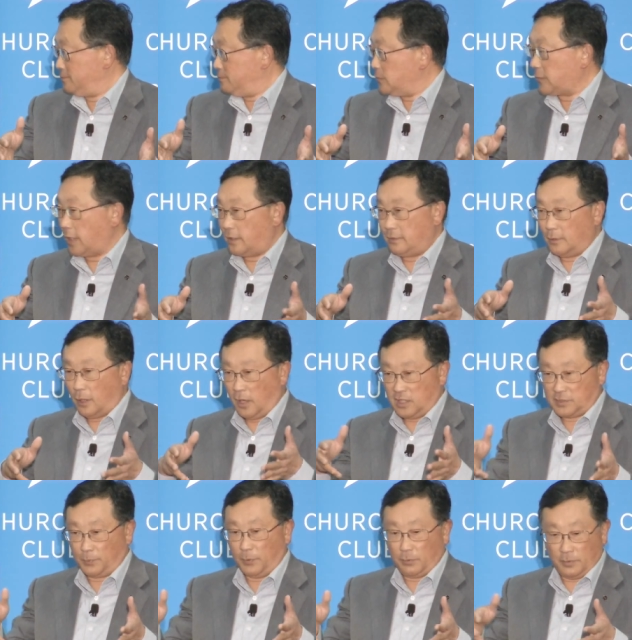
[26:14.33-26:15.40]
that
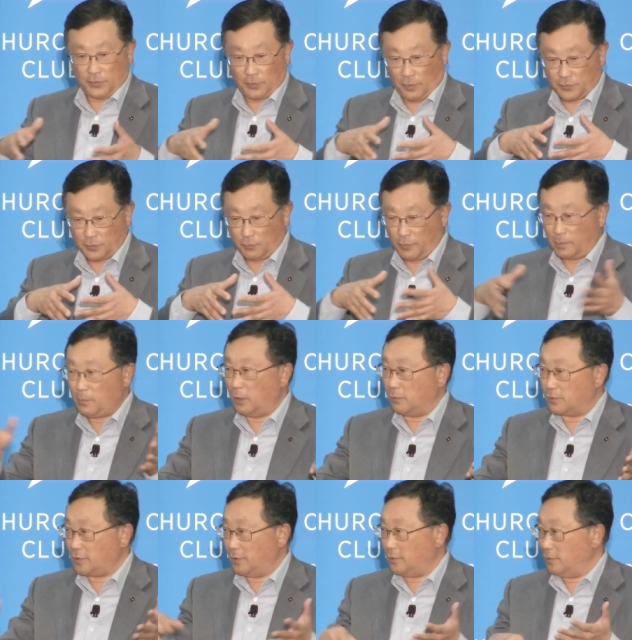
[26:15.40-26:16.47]
hospital is also
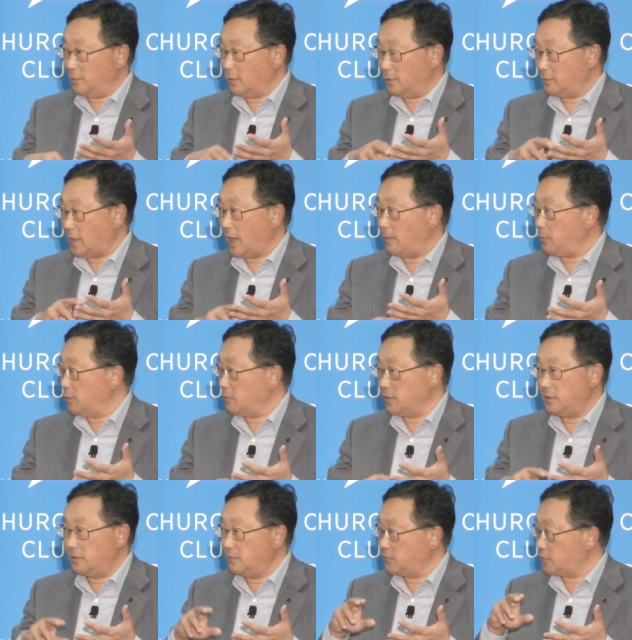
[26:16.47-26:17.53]
remote, you know,
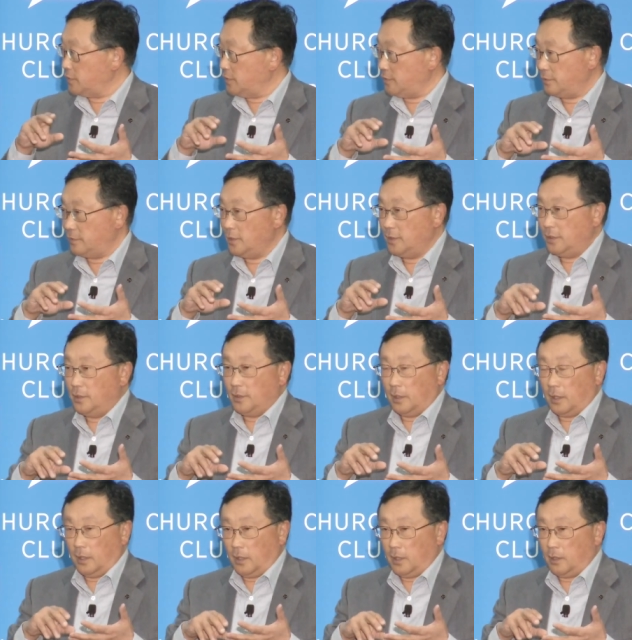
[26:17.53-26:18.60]
ambulance and
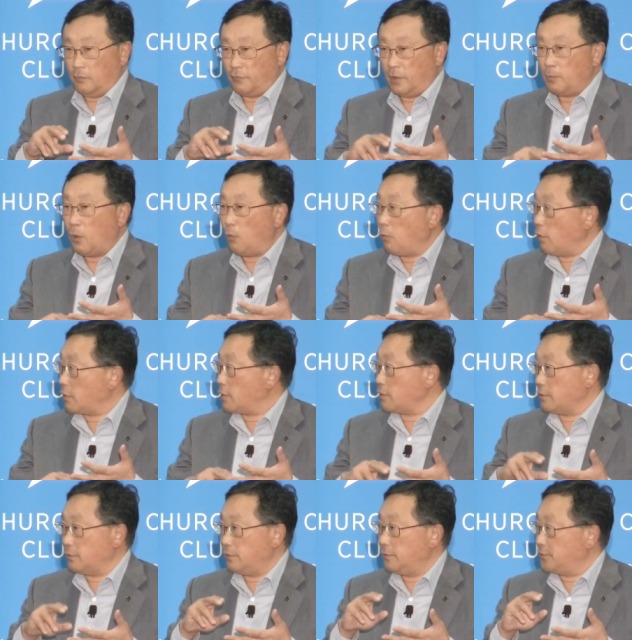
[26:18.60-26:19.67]
uh, remote
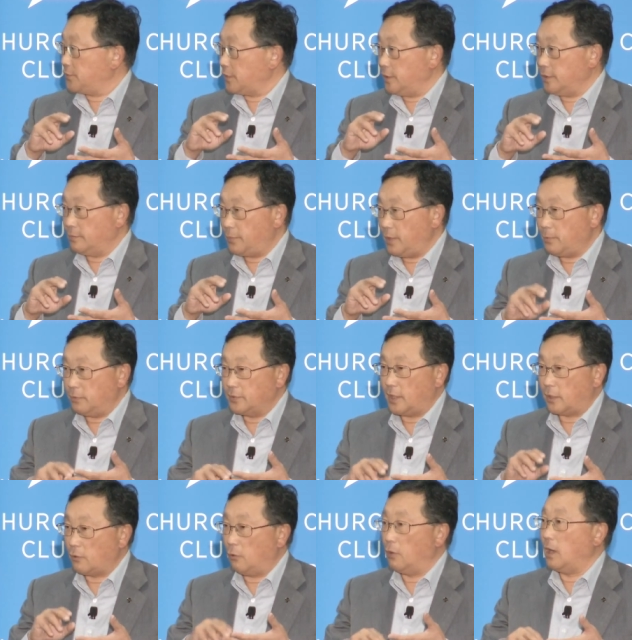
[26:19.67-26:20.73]
workers and people
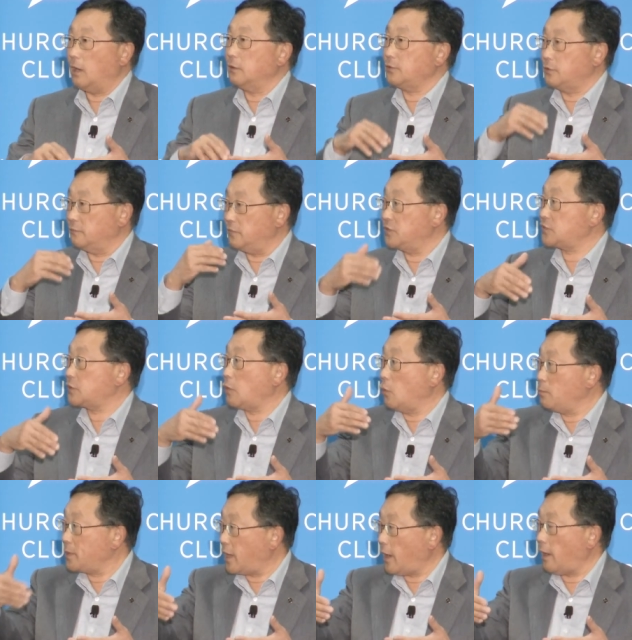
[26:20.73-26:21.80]
that go out to visit
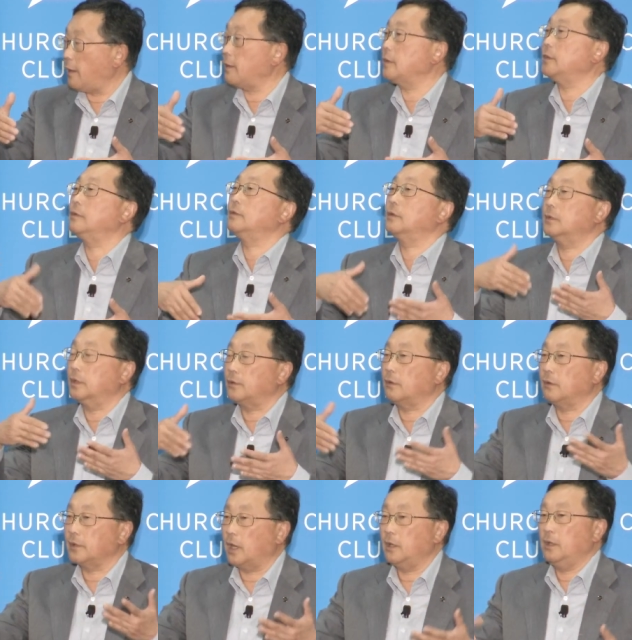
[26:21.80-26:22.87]
home care and, and
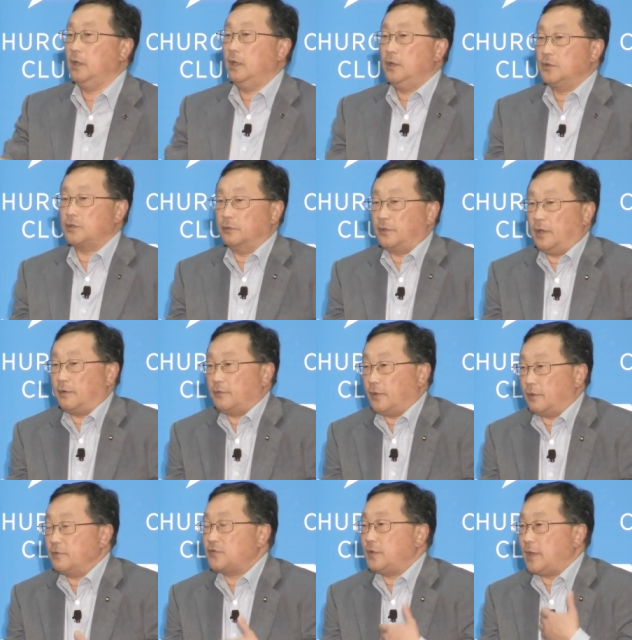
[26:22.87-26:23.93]
all that. So there,
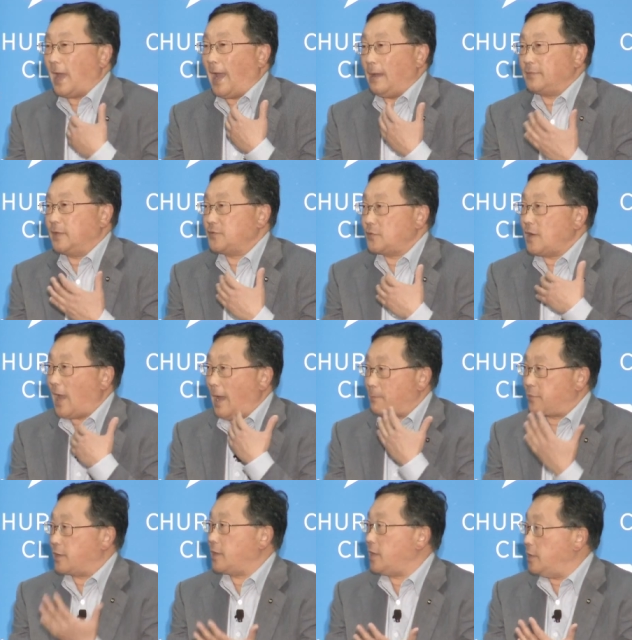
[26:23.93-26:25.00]
there is an, there's an
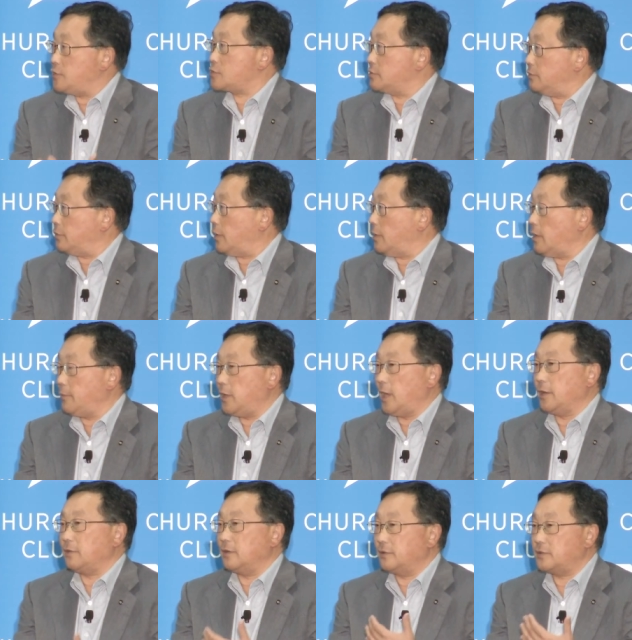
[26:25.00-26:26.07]
application there. I mean,
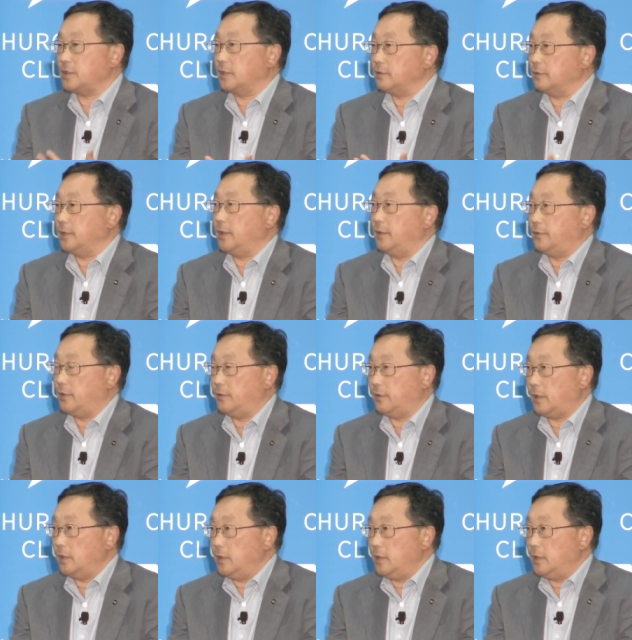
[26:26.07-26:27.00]
I could articulate and then,